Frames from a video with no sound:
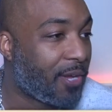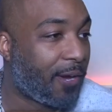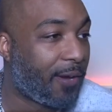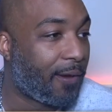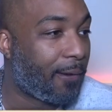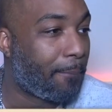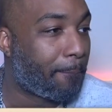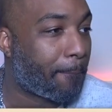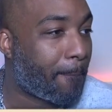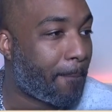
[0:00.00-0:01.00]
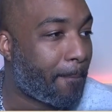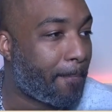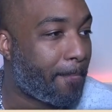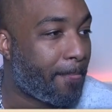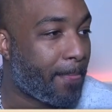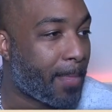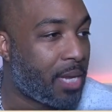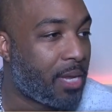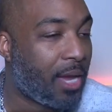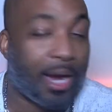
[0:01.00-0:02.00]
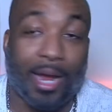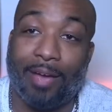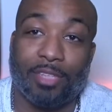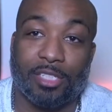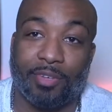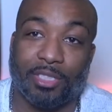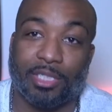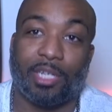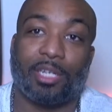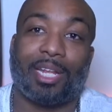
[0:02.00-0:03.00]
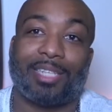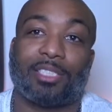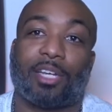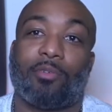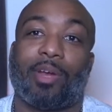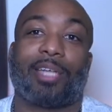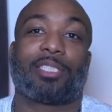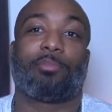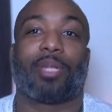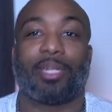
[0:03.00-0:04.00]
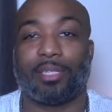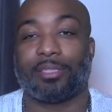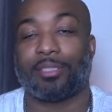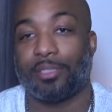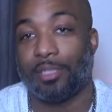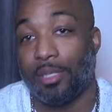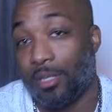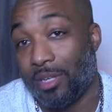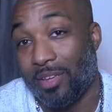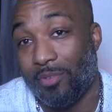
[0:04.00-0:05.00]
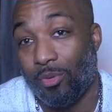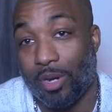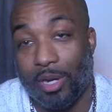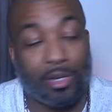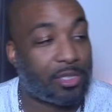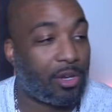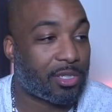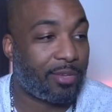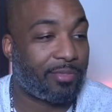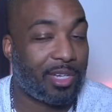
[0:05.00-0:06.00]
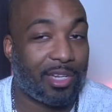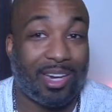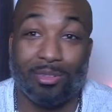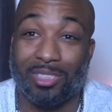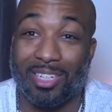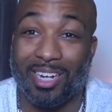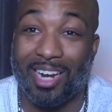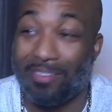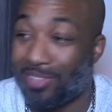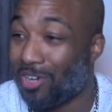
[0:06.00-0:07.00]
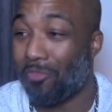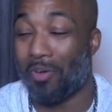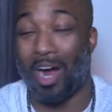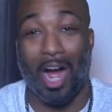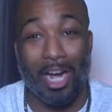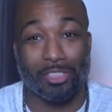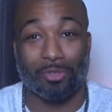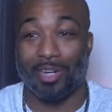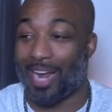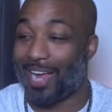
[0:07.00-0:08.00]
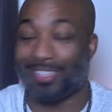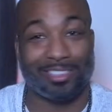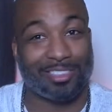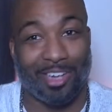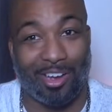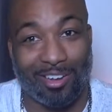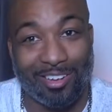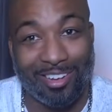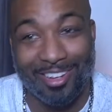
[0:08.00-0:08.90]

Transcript: I have the Svenska Classica Reaction playlist. If you want to hear the songs I've done, I was looking at it. I've done over 100 reactions, y'all.